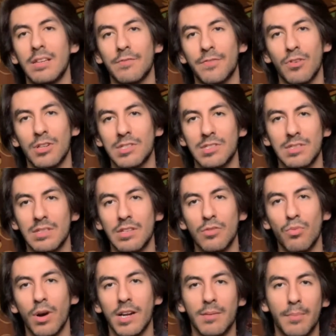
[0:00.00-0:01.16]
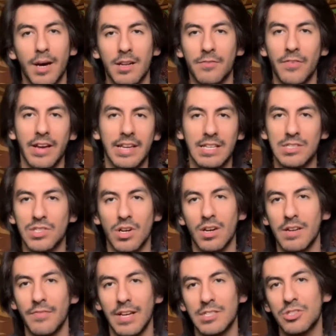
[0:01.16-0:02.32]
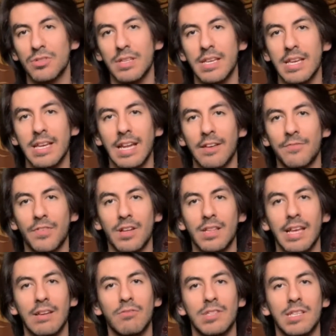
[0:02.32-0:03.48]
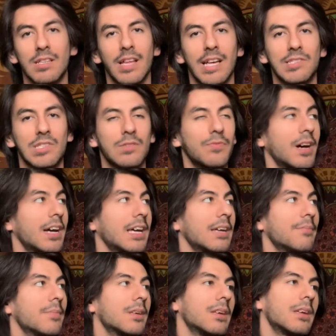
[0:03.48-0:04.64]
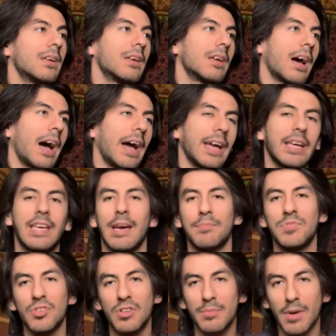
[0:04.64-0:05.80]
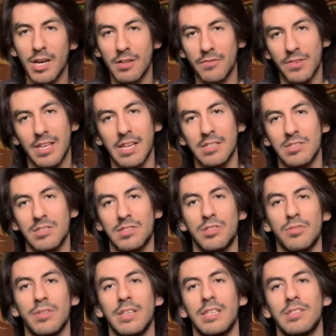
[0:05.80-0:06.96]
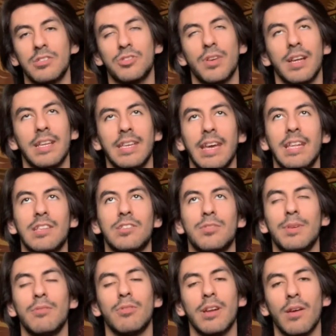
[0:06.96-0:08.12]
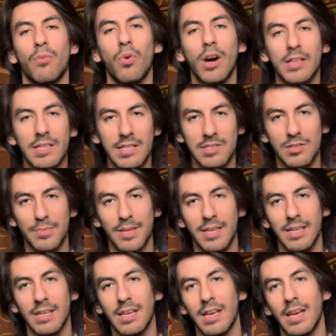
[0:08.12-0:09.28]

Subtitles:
course you want to modify a guitar eventually, and I felt like with the Classic Vibe, I kept doing modifications to it to try to get it to be what I wanted it to be,